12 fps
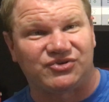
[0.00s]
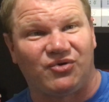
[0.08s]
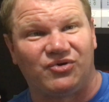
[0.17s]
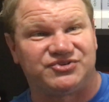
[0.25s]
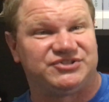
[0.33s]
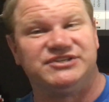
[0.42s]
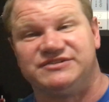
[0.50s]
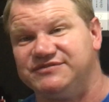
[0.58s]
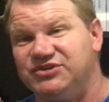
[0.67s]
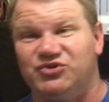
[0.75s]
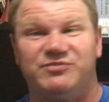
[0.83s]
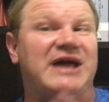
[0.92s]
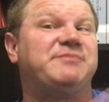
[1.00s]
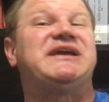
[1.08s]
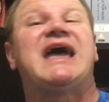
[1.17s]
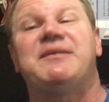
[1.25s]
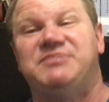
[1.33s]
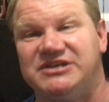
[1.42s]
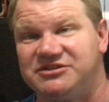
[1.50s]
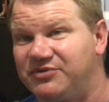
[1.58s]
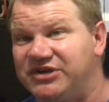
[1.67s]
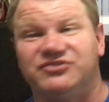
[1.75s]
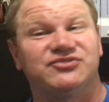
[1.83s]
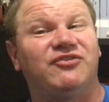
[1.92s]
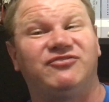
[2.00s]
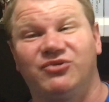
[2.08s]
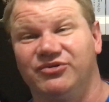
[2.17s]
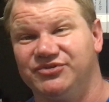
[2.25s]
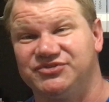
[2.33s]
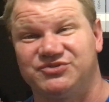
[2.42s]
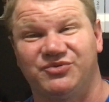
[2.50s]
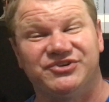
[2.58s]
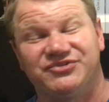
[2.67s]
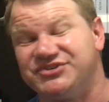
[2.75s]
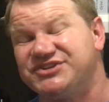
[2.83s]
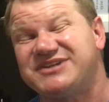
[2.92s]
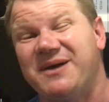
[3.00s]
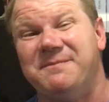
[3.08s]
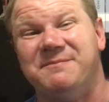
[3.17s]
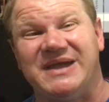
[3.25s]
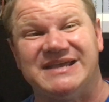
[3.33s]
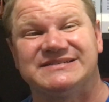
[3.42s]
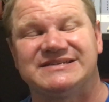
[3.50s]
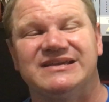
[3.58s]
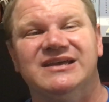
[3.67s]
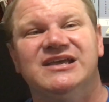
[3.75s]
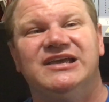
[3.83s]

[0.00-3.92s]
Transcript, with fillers: or Seeds of Doom, I'd be happy either way because all four of those stories are just amazing.